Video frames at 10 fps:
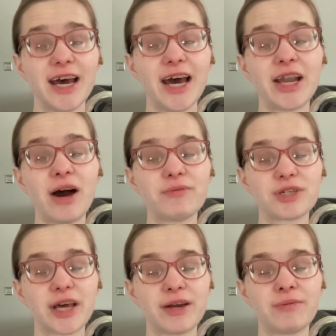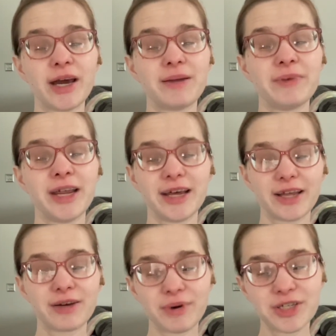And I was like, wait a minute,
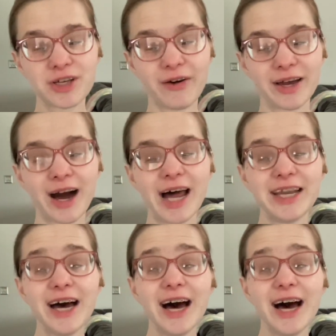like what's going on?